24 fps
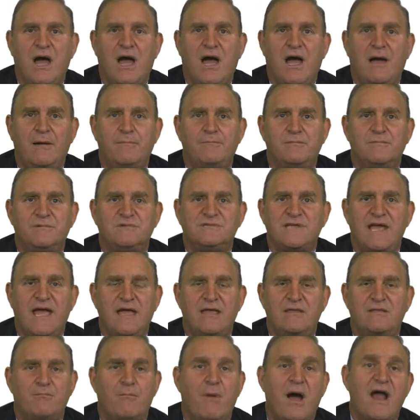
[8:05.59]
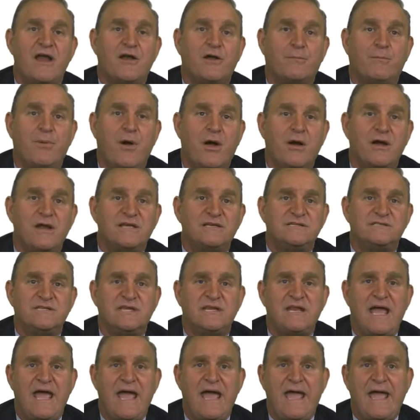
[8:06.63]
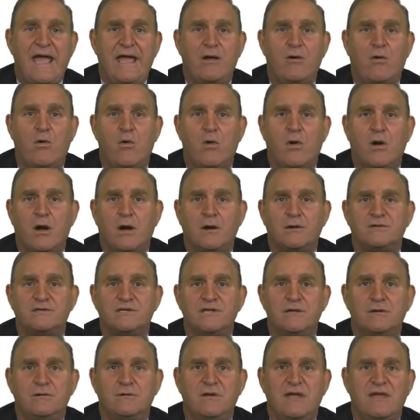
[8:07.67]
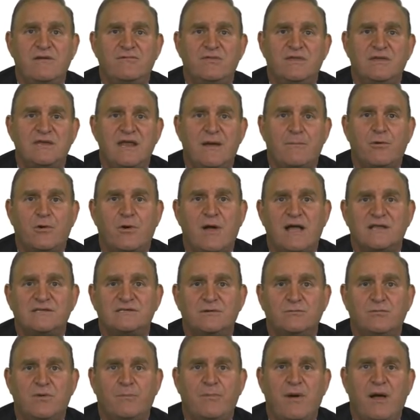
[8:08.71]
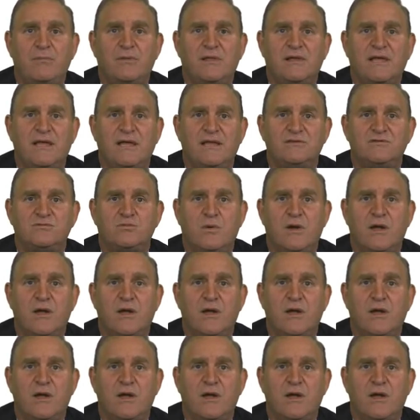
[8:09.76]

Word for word: um, say, the minor parties today or to even the Democrats and Republicans,